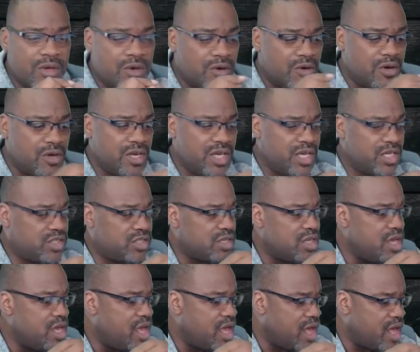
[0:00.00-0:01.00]
On this
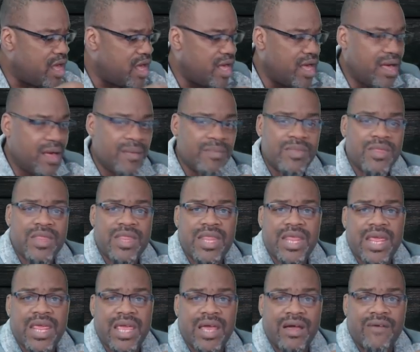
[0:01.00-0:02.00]
um,
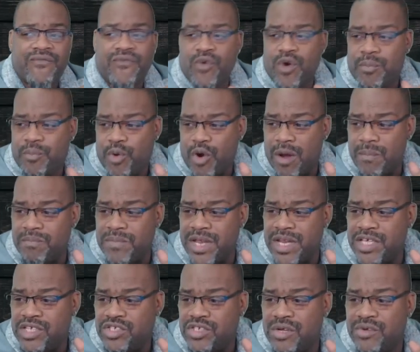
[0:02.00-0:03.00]
a four-part
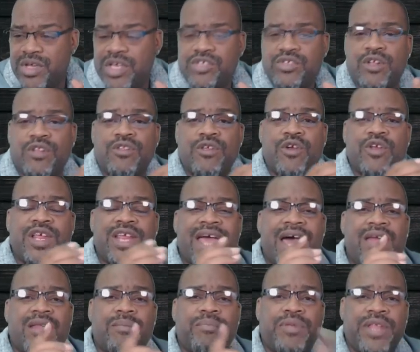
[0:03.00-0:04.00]
mini-series on learning
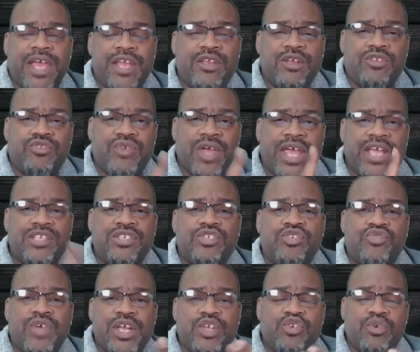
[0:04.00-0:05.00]
how to plan your trades and
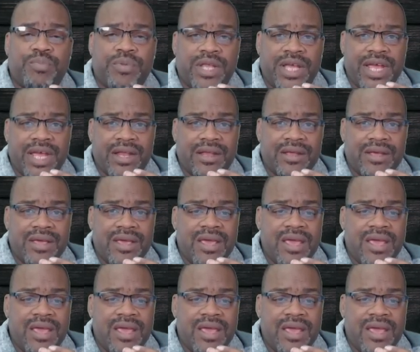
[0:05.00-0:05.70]
trade your plan.